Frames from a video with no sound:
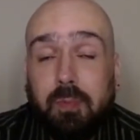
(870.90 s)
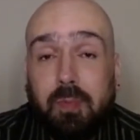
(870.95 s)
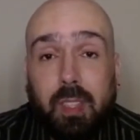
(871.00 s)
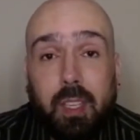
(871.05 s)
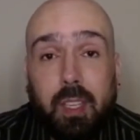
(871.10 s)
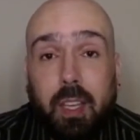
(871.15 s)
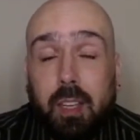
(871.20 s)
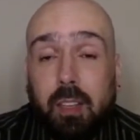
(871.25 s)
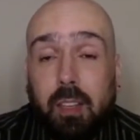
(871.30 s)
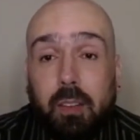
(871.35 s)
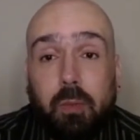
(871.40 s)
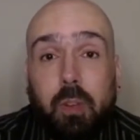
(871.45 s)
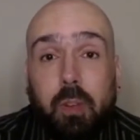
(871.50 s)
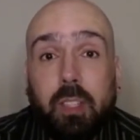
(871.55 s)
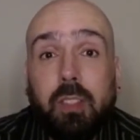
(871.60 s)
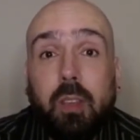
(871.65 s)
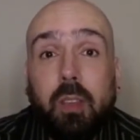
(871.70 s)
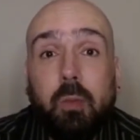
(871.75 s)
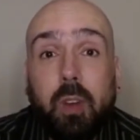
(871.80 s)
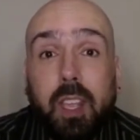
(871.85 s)
I don't know
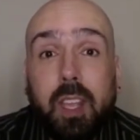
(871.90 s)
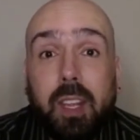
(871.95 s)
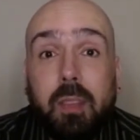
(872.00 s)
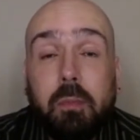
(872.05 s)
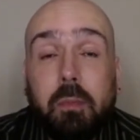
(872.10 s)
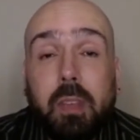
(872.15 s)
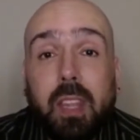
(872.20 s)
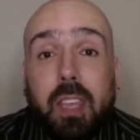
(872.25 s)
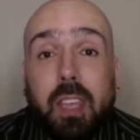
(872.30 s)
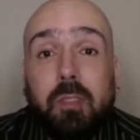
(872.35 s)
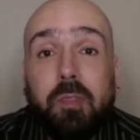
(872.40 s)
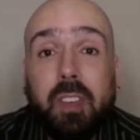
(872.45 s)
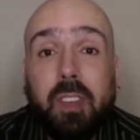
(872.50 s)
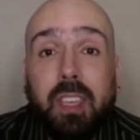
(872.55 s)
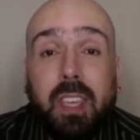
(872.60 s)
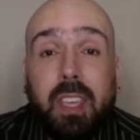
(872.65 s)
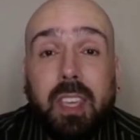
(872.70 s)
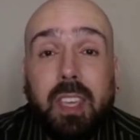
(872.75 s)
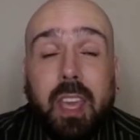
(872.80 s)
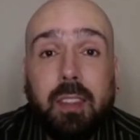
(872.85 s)
what they're reading, but they
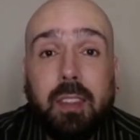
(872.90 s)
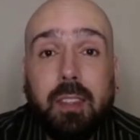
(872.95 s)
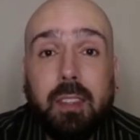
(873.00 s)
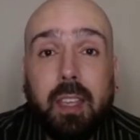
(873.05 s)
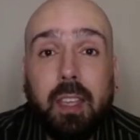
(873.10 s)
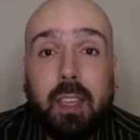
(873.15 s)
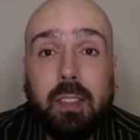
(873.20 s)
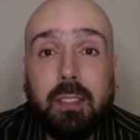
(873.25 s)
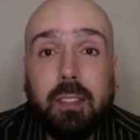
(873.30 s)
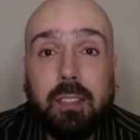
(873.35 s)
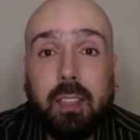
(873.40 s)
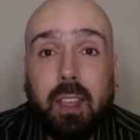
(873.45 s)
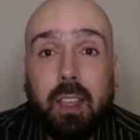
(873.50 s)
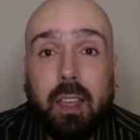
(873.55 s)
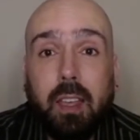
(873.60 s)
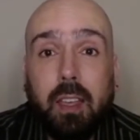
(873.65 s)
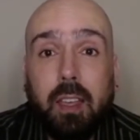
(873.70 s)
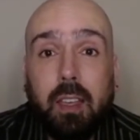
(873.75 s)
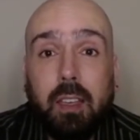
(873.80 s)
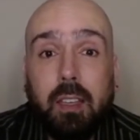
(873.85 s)
forget that
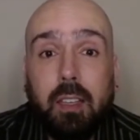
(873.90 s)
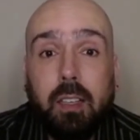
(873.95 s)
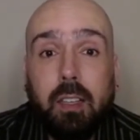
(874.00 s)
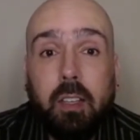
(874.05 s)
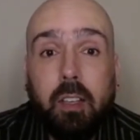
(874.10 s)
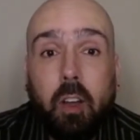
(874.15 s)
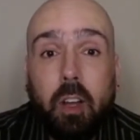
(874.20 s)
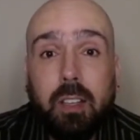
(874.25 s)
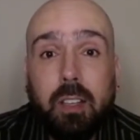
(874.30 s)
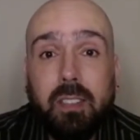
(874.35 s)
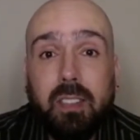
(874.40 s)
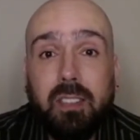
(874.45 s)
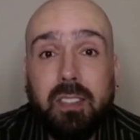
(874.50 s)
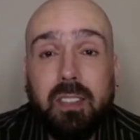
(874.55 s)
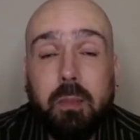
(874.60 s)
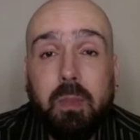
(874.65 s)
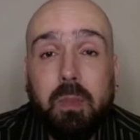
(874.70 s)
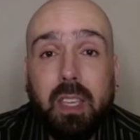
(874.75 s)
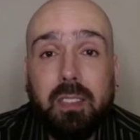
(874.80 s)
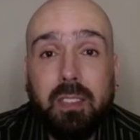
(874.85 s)
God is the
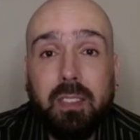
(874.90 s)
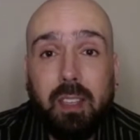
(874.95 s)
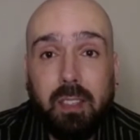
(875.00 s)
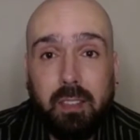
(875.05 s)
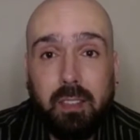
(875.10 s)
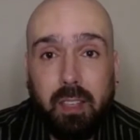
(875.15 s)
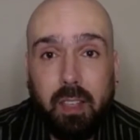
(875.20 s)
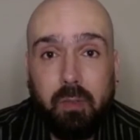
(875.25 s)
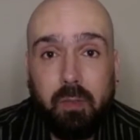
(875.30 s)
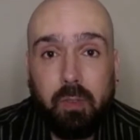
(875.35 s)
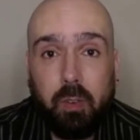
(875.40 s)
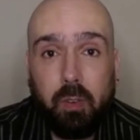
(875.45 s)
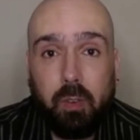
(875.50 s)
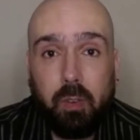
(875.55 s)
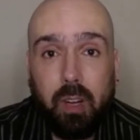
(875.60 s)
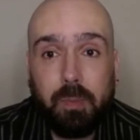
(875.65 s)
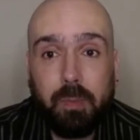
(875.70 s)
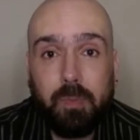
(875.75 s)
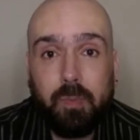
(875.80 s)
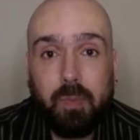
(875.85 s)
same yesterday, today, and
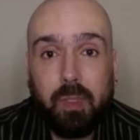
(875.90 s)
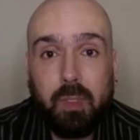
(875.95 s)
forever.